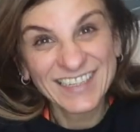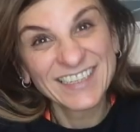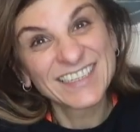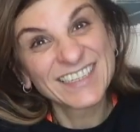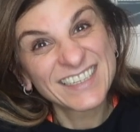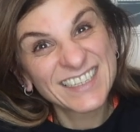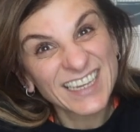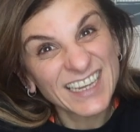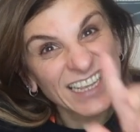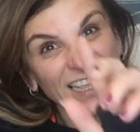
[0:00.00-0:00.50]

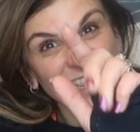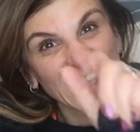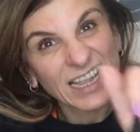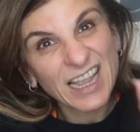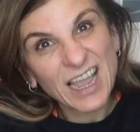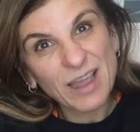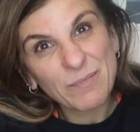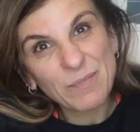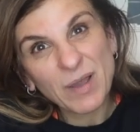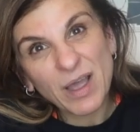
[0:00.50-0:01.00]
See you at the
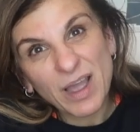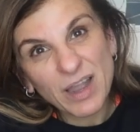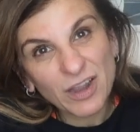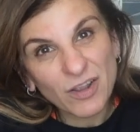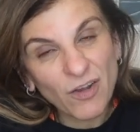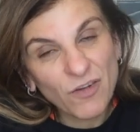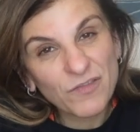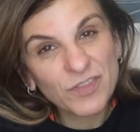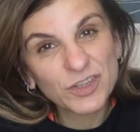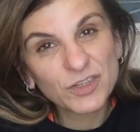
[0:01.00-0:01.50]
car
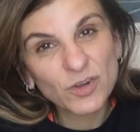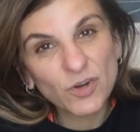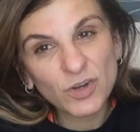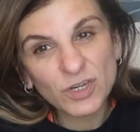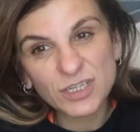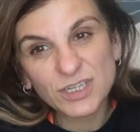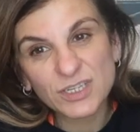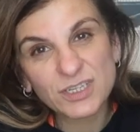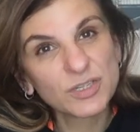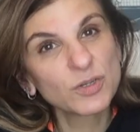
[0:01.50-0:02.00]
park of the
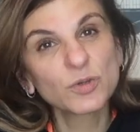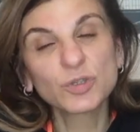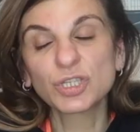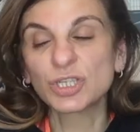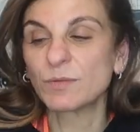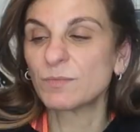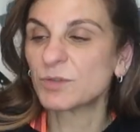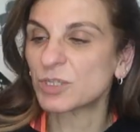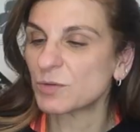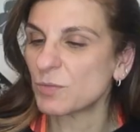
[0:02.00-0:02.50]
doctor's. No
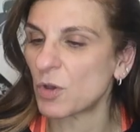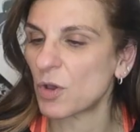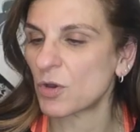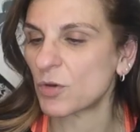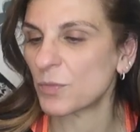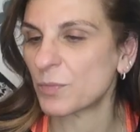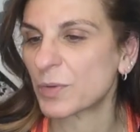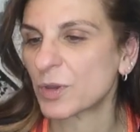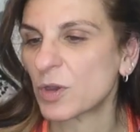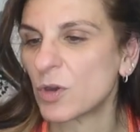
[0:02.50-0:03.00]
gym
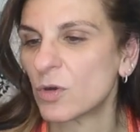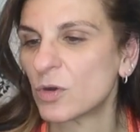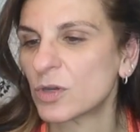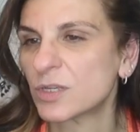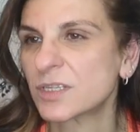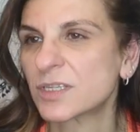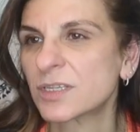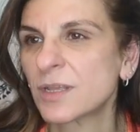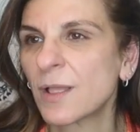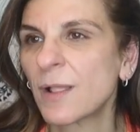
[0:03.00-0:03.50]
tomorrow
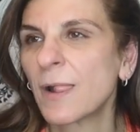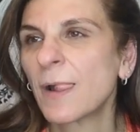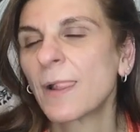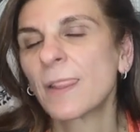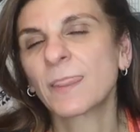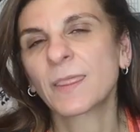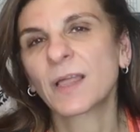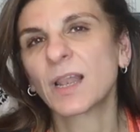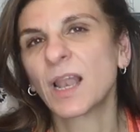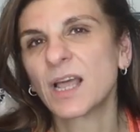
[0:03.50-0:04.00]
because
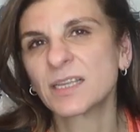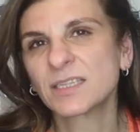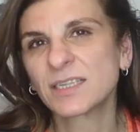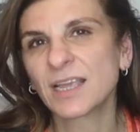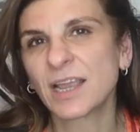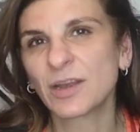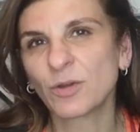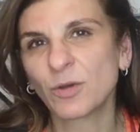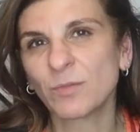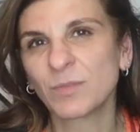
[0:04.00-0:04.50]
the class
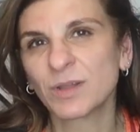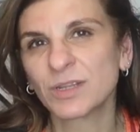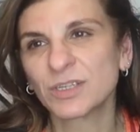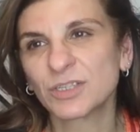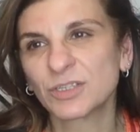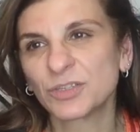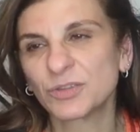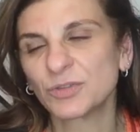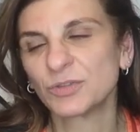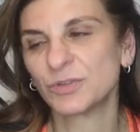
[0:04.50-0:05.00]
that I normally
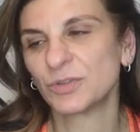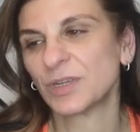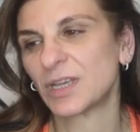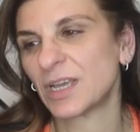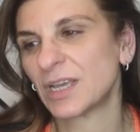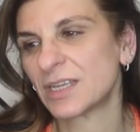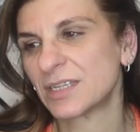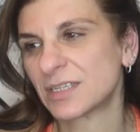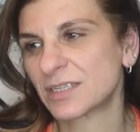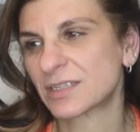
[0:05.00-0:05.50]
do
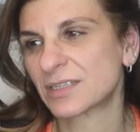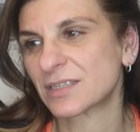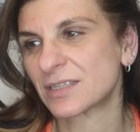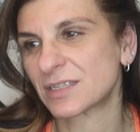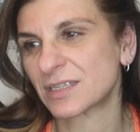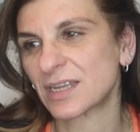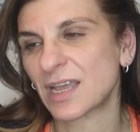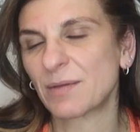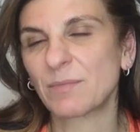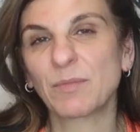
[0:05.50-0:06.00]
is the
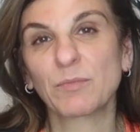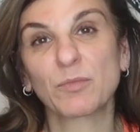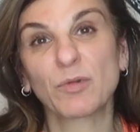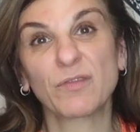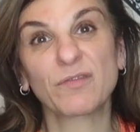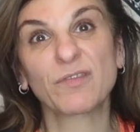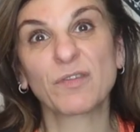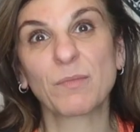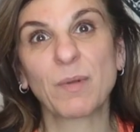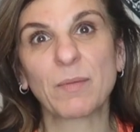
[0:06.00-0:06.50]
time I'm
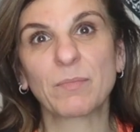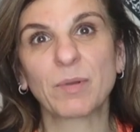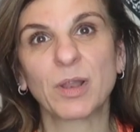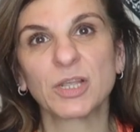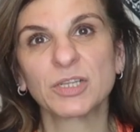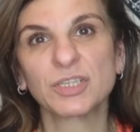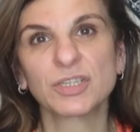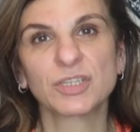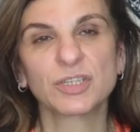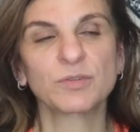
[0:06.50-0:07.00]
going for my
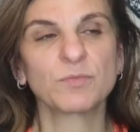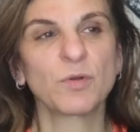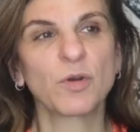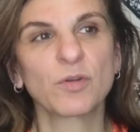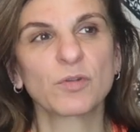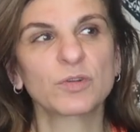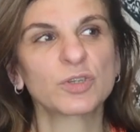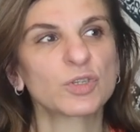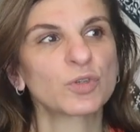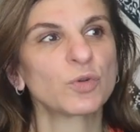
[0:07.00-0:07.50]
bloods
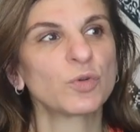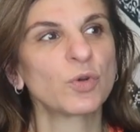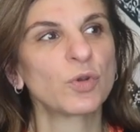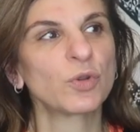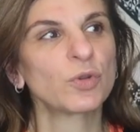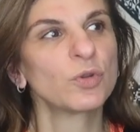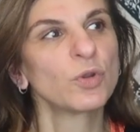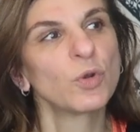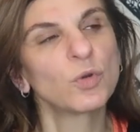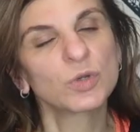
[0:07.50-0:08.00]
tomorrow, so
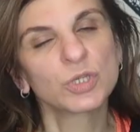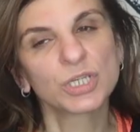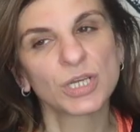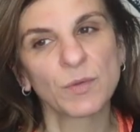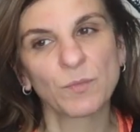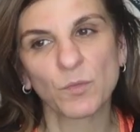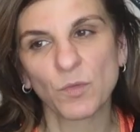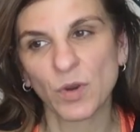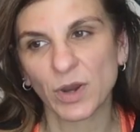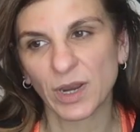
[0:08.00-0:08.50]
no
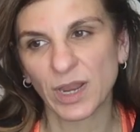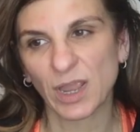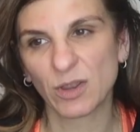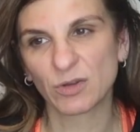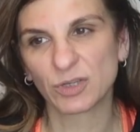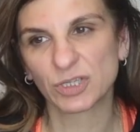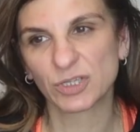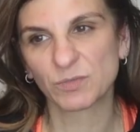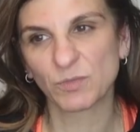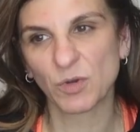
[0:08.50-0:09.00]
gym
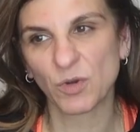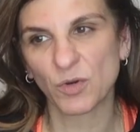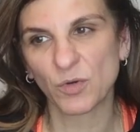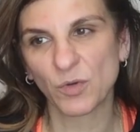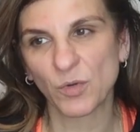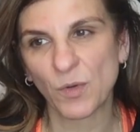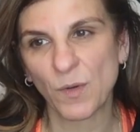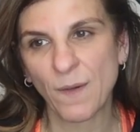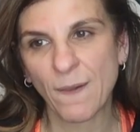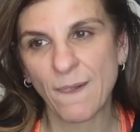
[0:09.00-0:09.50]
workout
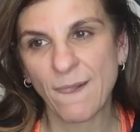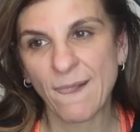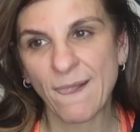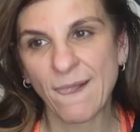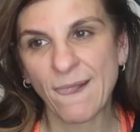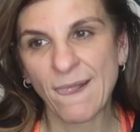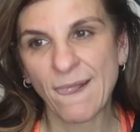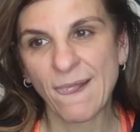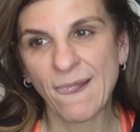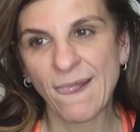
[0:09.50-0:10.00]
tomorrow.
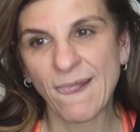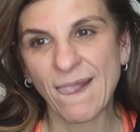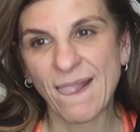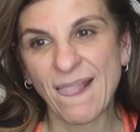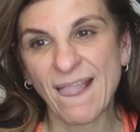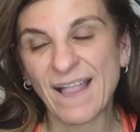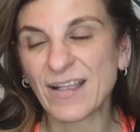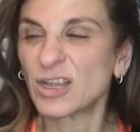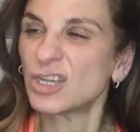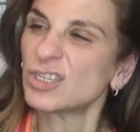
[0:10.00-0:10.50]

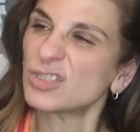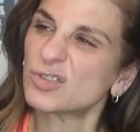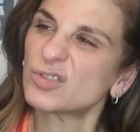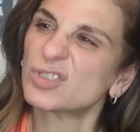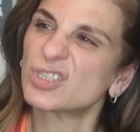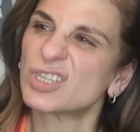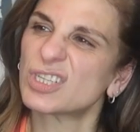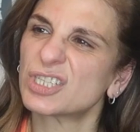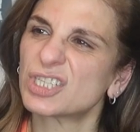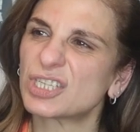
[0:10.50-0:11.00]
I could go
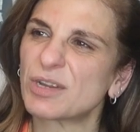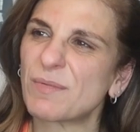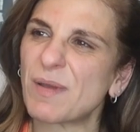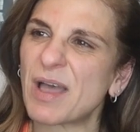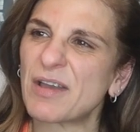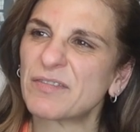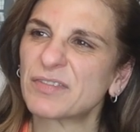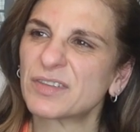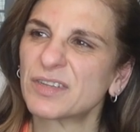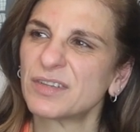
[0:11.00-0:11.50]
to the gym
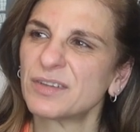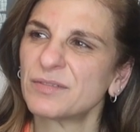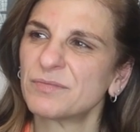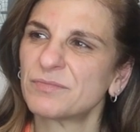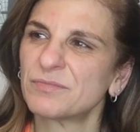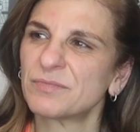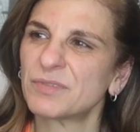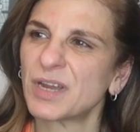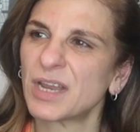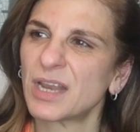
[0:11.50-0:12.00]
after,
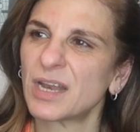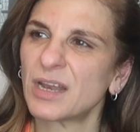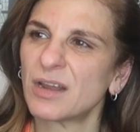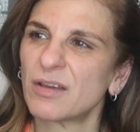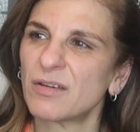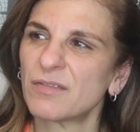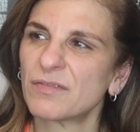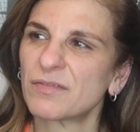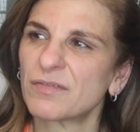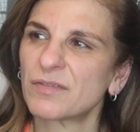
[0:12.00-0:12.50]
right
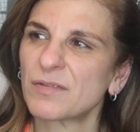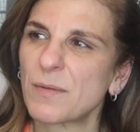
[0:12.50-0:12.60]
enough.